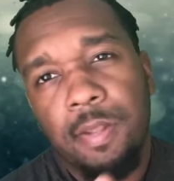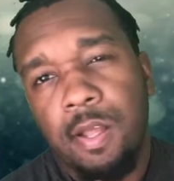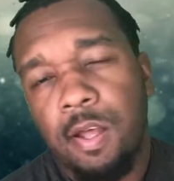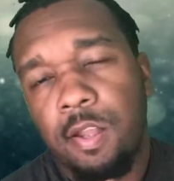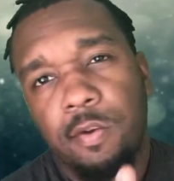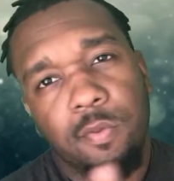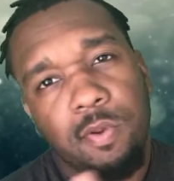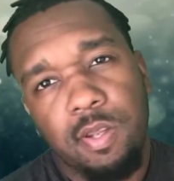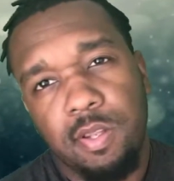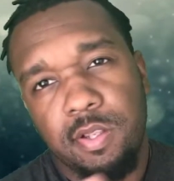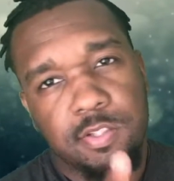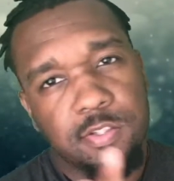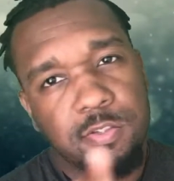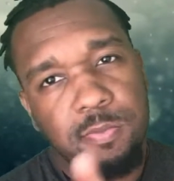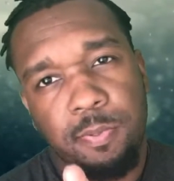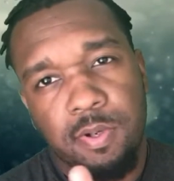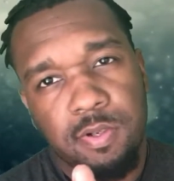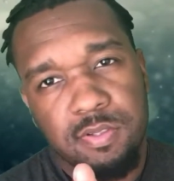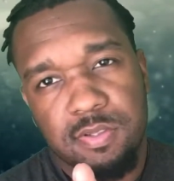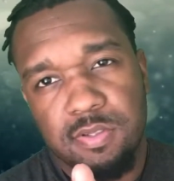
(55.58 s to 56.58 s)
not a religious
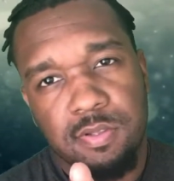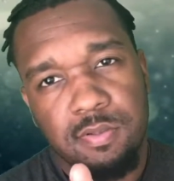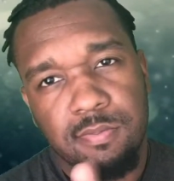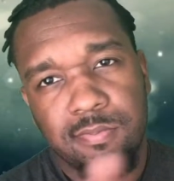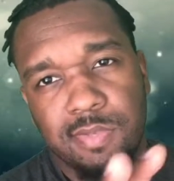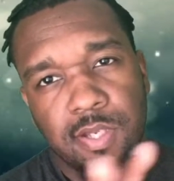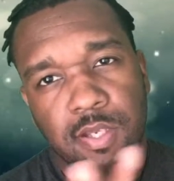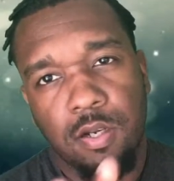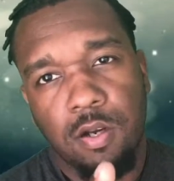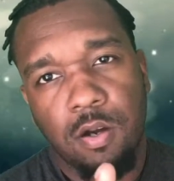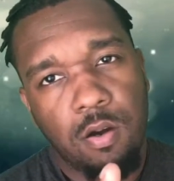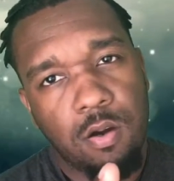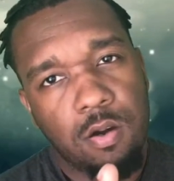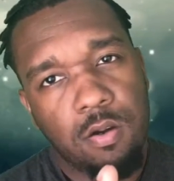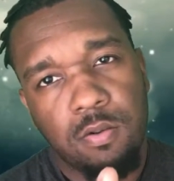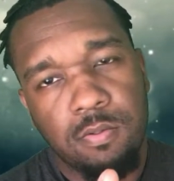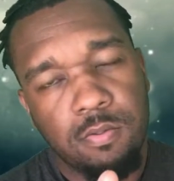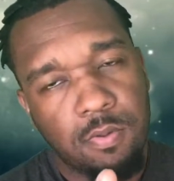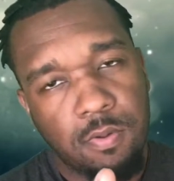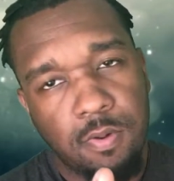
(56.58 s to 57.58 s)
person at all,
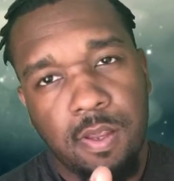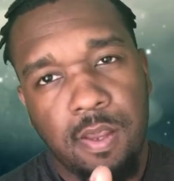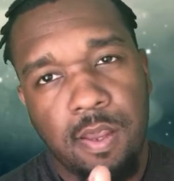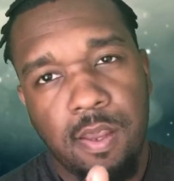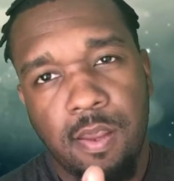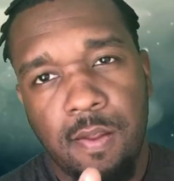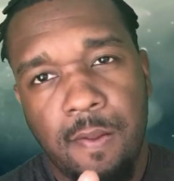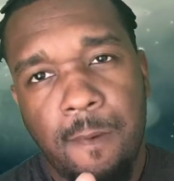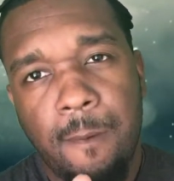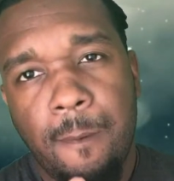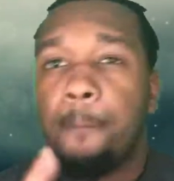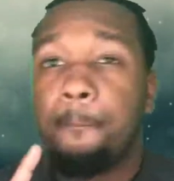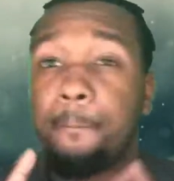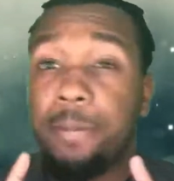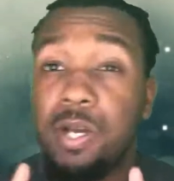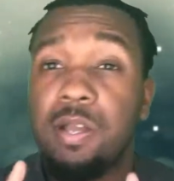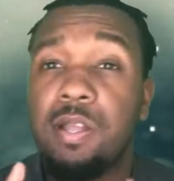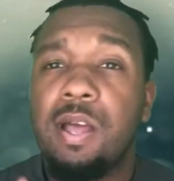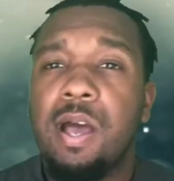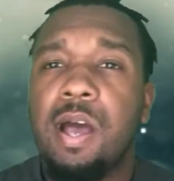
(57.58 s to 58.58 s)
okay?
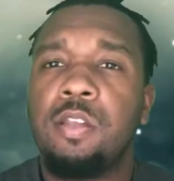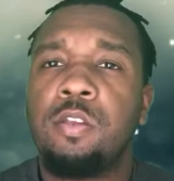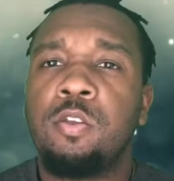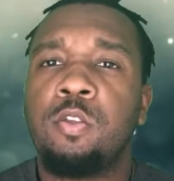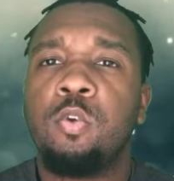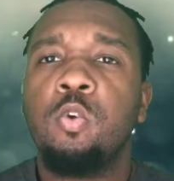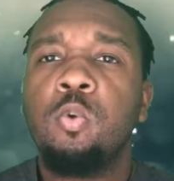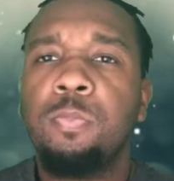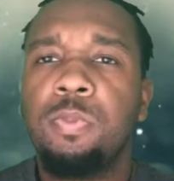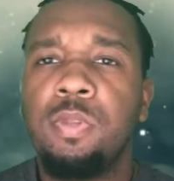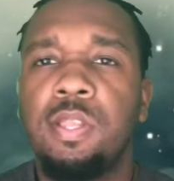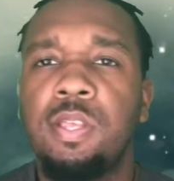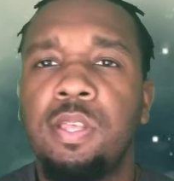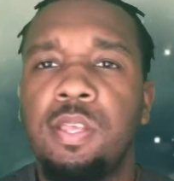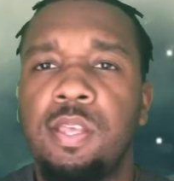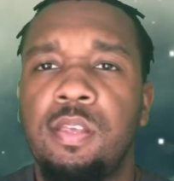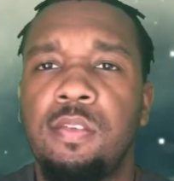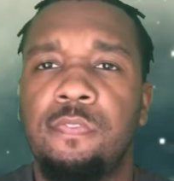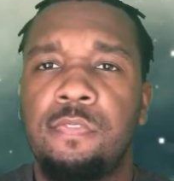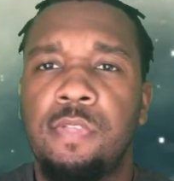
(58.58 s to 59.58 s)
But I do
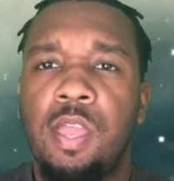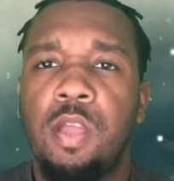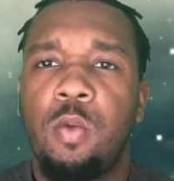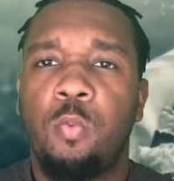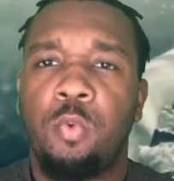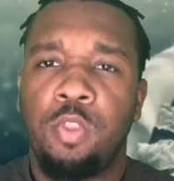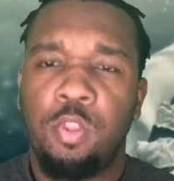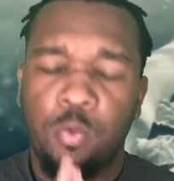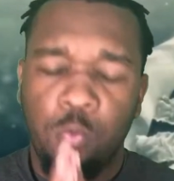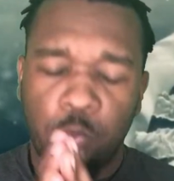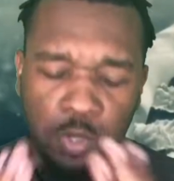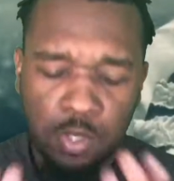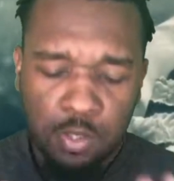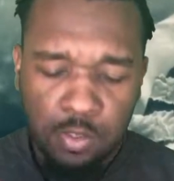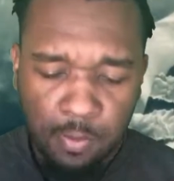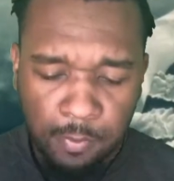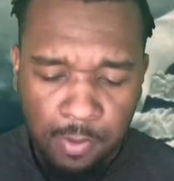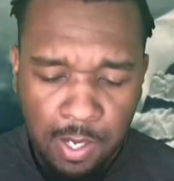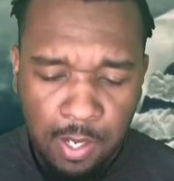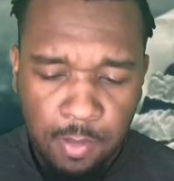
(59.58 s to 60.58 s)
believe that when you read
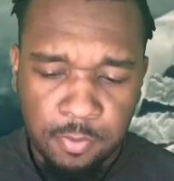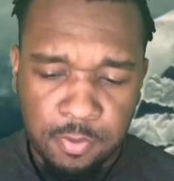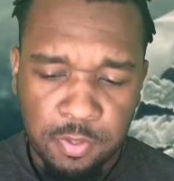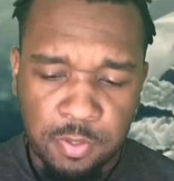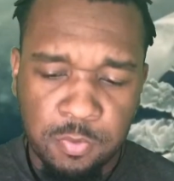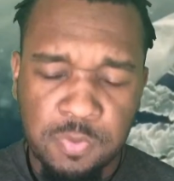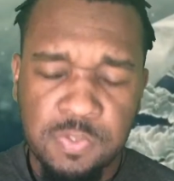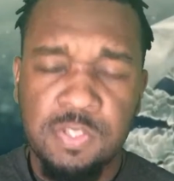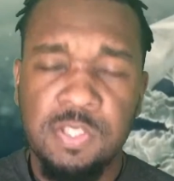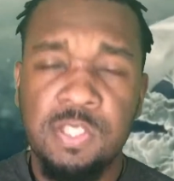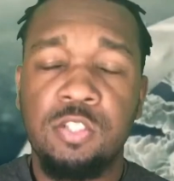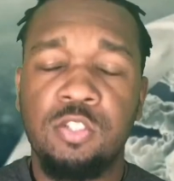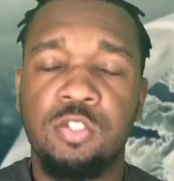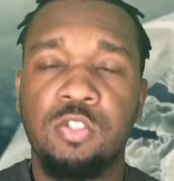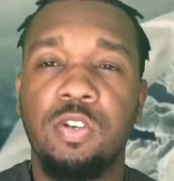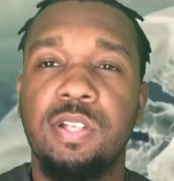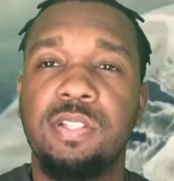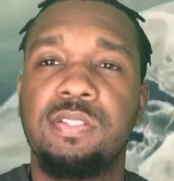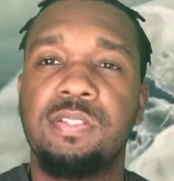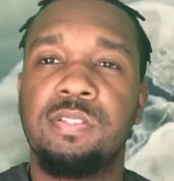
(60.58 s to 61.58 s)
the Bible, you see
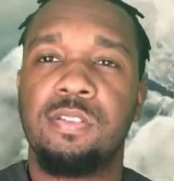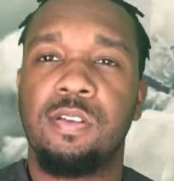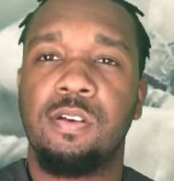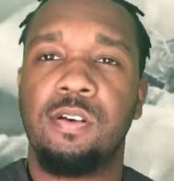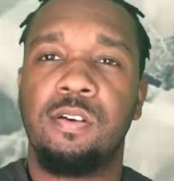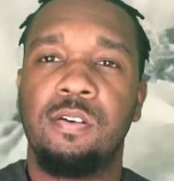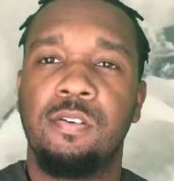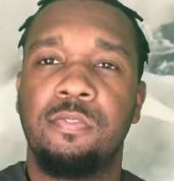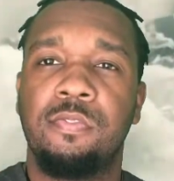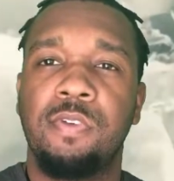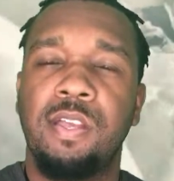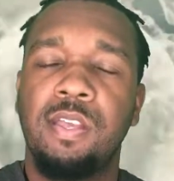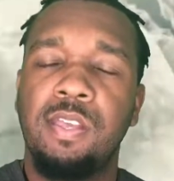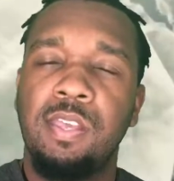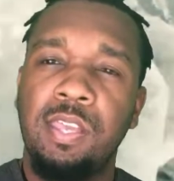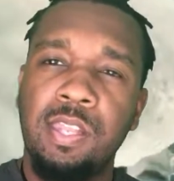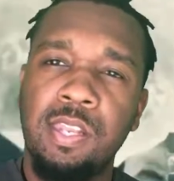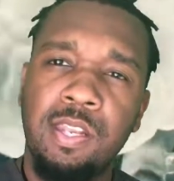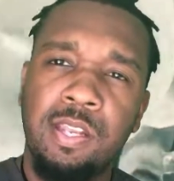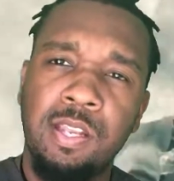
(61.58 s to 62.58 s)
traces of
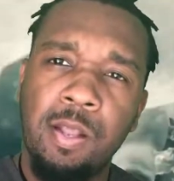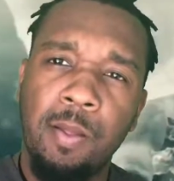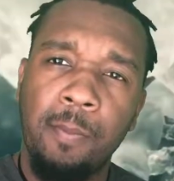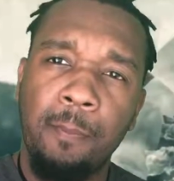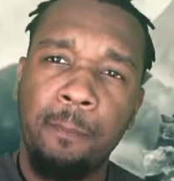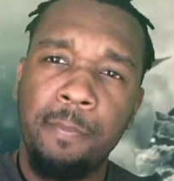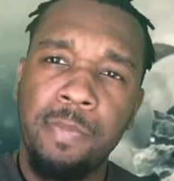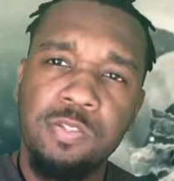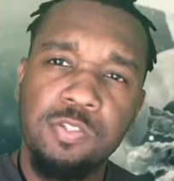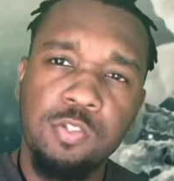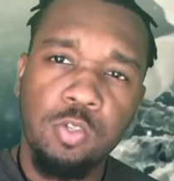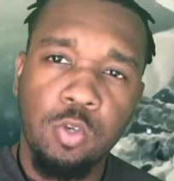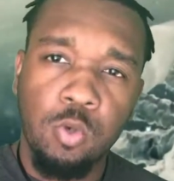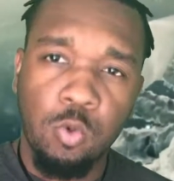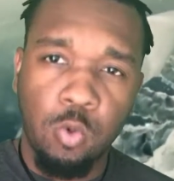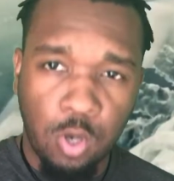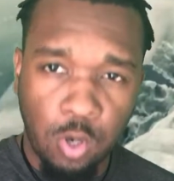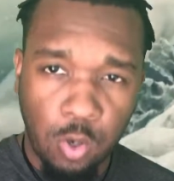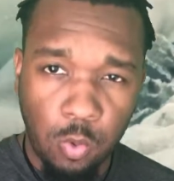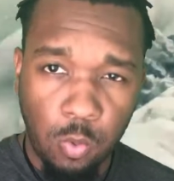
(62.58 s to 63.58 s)
hidden mystical
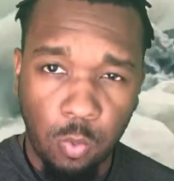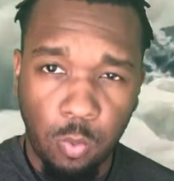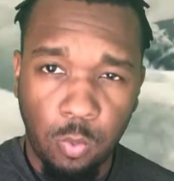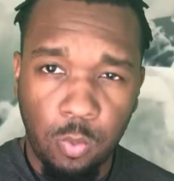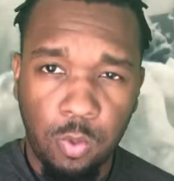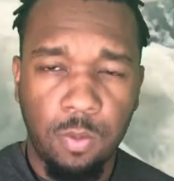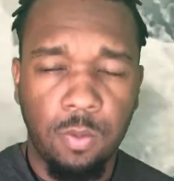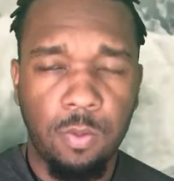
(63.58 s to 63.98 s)
code,